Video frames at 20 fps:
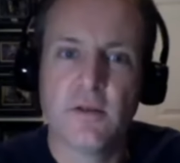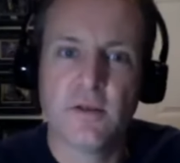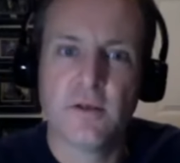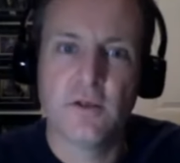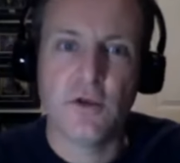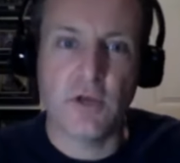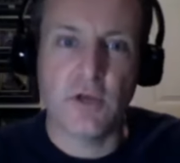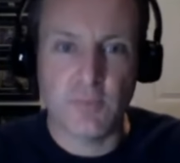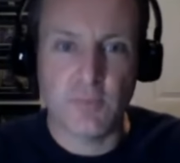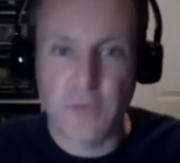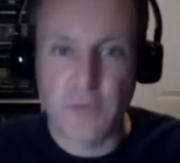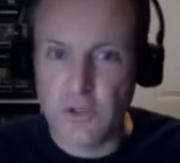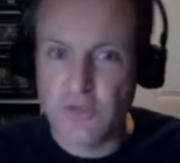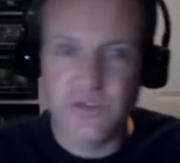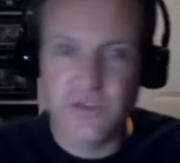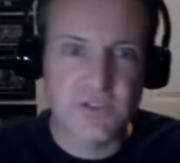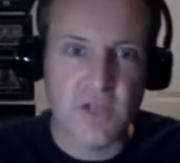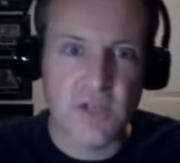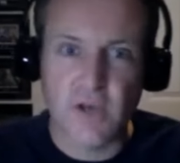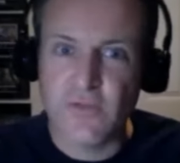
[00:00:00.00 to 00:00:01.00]
you could build
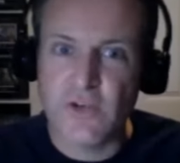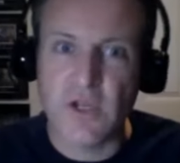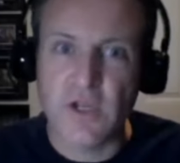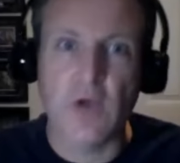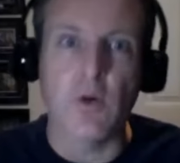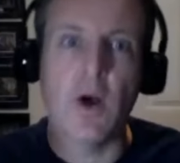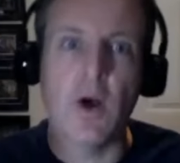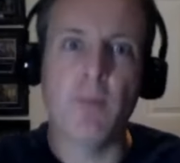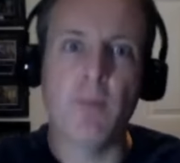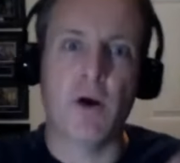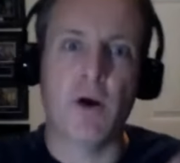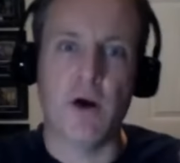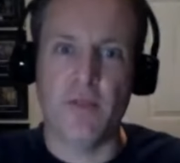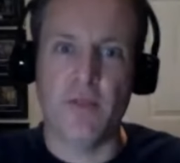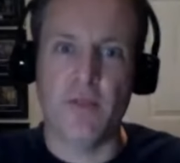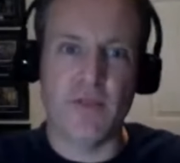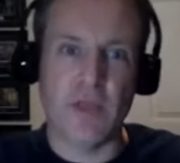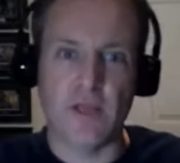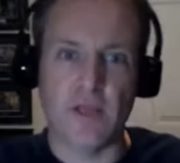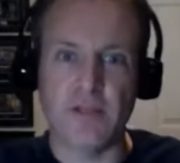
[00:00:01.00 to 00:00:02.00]
stuff to go up on
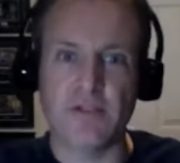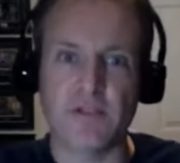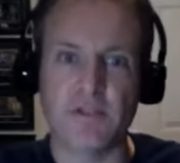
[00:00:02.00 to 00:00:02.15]
things to